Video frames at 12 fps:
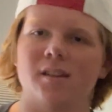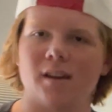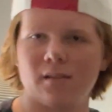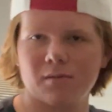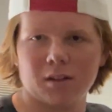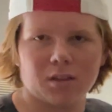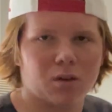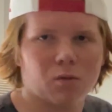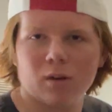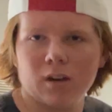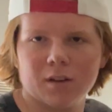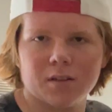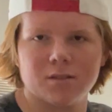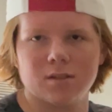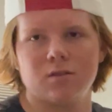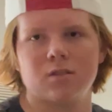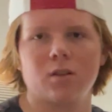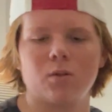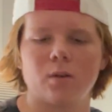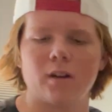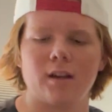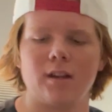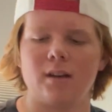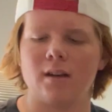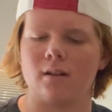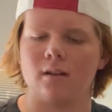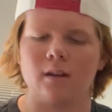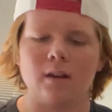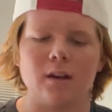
to have like the green extension cord hanging down.